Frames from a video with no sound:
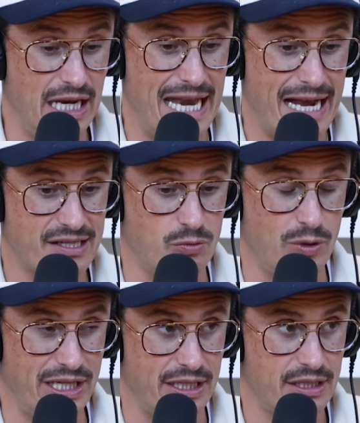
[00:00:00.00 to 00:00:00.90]

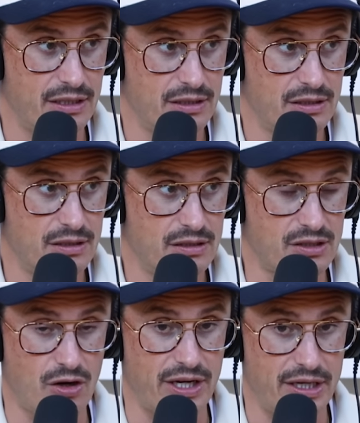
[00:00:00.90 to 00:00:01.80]
Next week,
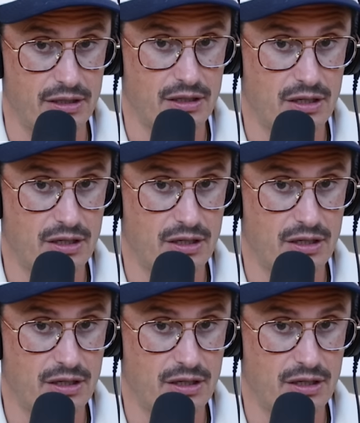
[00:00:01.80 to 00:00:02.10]
sorry,